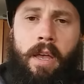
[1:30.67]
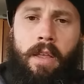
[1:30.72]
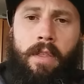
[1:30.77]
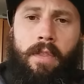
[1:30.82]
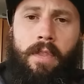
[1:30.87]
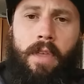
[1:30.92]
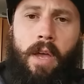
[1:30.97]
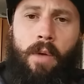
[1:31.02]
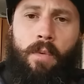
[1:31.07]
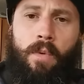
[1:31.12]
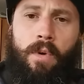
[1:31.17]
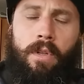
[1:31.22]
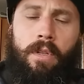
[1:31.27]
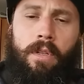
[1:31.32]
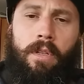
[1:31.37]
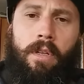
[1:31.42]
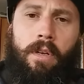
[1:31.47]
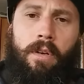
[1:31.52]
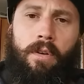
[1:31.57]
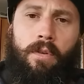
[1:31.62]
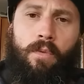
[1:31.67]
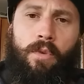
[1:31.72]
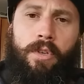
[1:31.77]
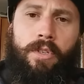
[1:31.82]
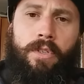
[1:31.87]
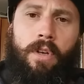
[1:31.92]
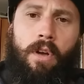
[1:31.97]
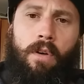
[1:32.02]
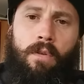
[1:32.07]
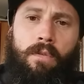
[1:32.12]
They will
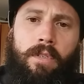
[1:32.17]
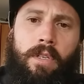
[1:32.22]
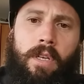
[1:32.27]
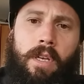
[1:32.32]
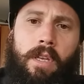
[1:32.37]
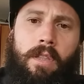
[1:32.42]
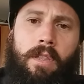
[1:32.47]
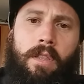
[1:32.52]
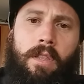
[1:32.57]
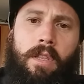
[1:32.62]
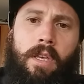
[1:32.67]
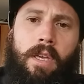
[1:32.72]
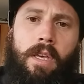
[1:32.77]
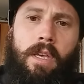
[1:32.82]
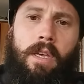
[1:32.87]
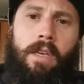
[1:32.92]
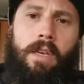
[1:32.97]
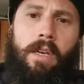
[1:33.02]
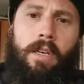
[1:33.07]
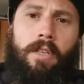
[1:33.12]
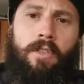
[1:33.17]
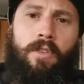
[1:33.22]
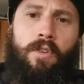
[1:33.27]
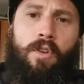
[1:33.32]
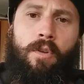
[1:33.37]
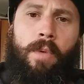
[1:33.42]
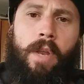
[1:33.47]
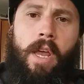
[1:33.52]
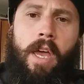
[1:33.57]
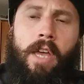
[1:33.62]
result in the
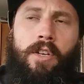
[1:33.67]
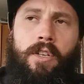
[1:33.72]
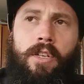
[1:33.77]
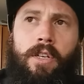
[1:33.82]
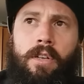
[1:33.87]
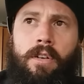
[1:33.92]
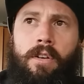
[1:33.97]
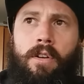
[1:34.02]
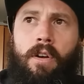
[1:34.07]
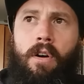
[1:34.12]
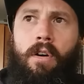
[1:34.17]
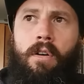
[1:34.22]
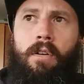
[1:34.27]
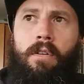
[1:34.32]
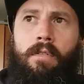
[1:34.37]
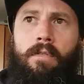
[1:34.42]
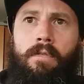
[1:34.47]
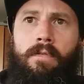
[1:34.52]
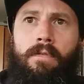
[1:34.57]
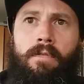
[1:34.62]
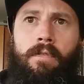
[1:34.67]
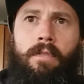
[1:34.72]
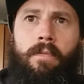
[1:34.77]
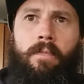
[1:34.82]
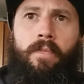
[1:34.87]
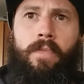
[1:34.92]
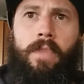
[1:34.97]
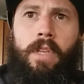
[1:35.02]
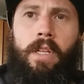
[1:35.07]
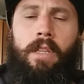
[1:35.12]
extermination of
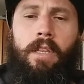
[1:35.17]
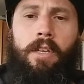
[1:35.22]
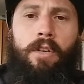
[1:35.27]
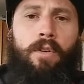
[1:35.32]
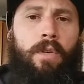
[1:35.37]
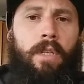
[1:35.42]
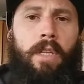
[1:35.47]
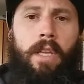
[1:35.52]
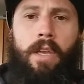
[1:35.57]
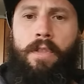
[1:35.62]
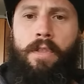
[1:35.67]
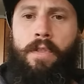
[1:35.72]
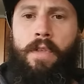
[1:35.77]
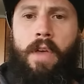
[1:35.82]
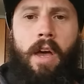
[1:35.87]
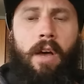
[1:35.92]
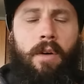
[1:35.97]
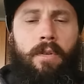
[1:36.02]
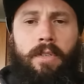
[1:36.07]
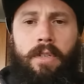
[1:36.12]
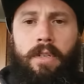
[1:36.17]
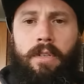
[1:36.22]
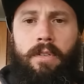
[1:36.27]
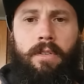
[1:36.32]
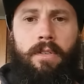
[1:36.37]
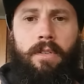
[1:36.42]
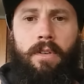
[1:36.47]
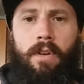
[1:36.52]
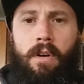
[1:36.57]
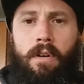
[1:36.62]
literally
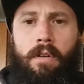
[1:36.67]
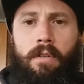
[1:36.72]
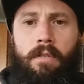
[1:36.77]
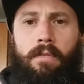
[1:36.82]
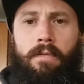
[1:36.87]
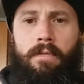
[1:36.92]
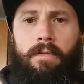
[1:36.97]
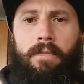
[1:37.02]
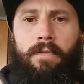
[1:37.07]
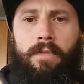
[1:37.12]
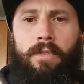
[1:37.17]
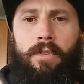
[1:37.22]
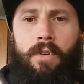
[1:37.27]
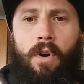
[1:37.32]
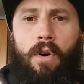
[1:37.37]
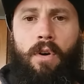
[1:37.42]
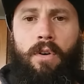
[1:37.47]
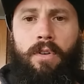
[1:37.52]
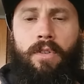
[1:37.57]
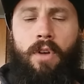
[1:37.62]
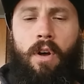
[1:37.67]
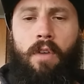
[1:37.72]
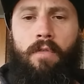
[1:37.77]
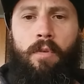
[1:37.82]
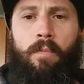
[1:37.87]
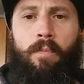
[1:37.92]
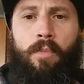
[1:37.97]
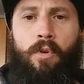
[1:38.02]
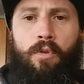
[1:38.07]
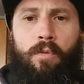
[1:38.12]
thousands of dogs of a
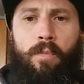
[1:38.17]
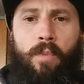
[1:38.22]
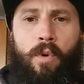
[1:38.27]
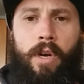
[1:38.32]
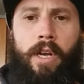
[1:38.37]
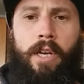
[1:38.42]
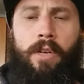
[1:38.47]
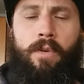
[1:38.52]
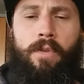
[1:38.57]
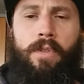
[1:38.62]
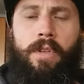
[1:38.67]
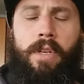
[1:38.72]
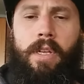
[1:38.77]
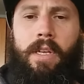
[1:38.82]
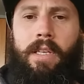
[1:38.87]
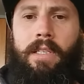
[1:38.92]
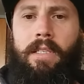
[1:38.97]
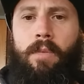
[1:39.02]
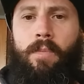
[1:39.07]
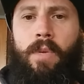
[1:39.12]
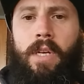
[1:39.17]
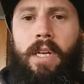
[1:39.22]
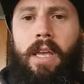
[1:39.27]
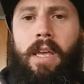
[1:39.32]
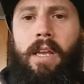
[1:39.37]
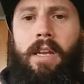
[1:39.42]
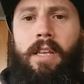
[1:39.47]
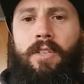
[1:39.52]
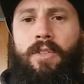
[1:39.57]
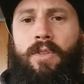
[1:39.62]
bull breed or that exhibit
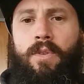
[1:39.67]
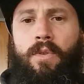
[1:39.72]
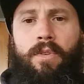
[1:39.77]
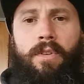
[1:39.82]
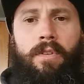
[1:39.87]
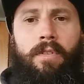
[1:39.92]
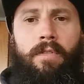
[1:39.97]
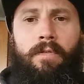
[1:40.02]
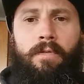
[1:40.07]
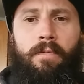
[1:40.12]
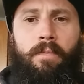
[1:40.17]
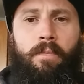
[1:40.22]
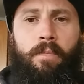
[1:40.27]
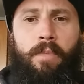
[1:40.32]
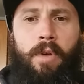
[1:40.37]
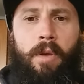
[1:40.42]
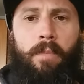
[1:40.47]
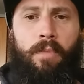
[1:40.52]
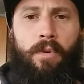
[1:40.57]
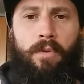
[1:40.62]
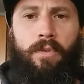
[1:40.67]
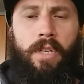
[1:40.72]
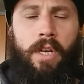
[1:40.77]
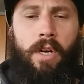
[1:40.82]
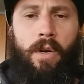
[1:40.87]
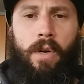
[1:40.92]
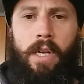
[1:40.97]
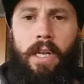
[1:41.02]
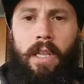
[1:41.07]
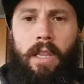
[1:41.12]
any sort of pit bull
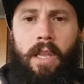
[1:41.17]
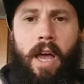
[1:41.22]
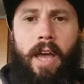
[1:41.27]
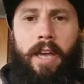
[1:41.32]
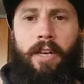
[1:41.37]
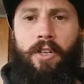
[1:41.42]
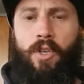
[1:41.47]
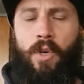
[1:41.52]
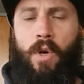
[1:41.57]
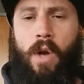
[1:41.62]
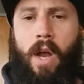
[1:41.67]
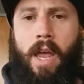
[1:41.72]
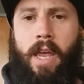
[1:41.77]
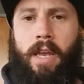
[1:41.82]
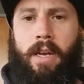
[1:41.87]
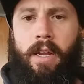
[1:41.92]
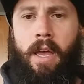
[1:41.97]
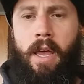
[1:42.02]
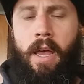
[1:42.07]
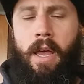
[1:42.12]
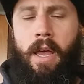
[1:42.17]
terrier-like trait